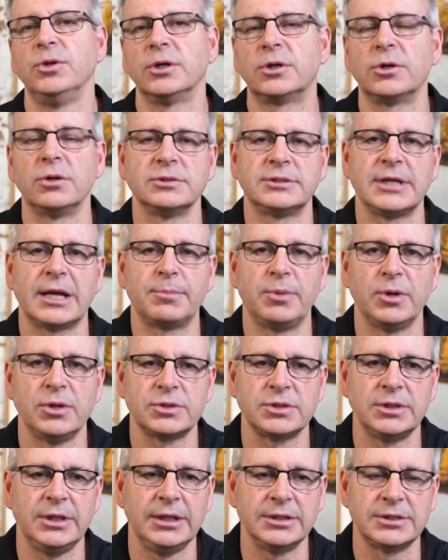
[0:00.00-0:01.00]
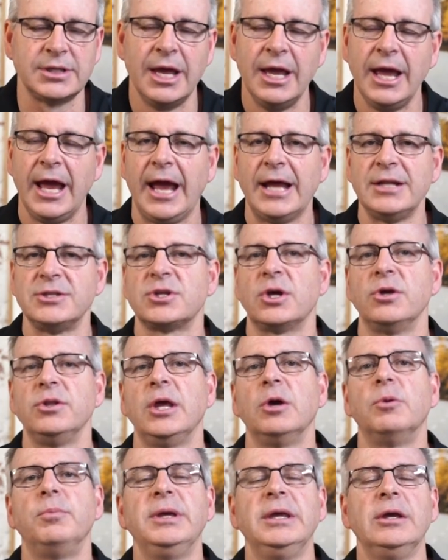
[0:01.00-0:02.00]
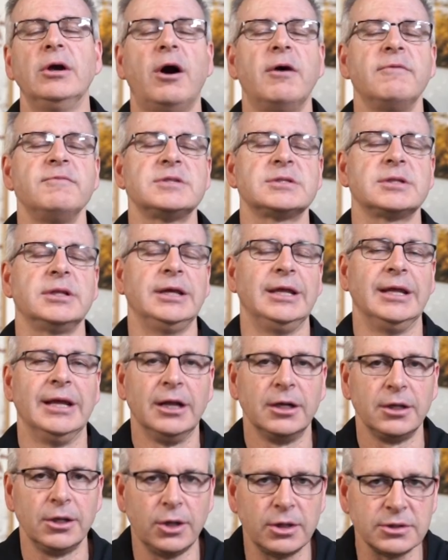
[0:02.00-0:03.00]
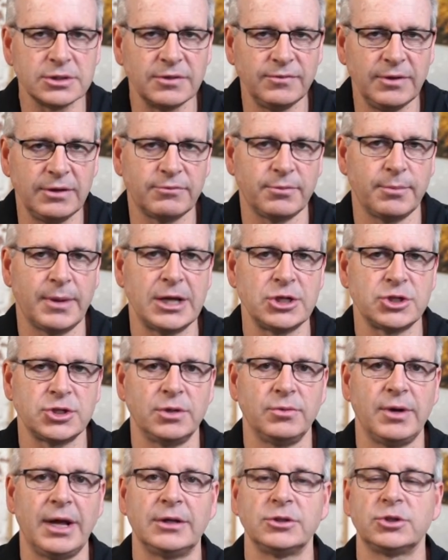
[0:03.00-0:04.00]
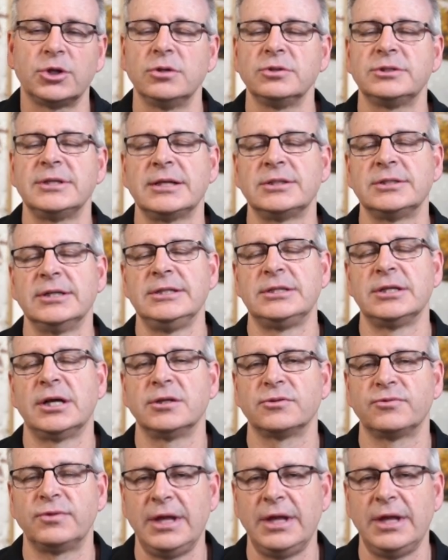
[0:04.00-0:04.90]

the contact person is. And so there'll be obviously lots of information around contact details for